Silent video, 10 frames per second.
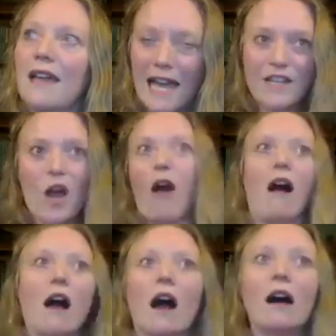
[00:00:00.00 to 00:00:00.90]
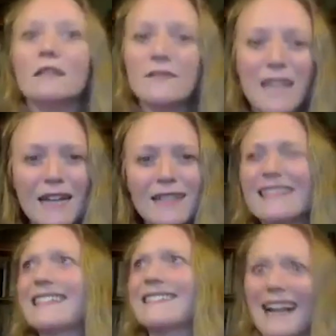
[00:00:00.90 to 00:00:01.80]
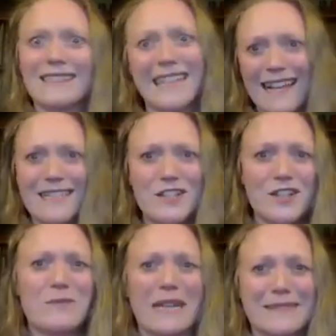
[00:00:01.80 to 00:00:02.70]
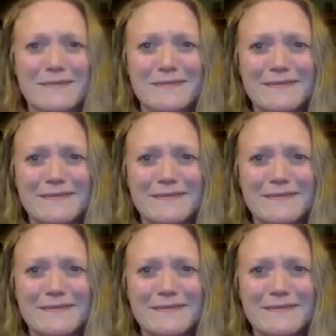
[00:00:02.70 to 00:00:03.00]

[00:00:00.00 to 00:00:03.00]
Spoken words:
and all of that is exactly as it should be.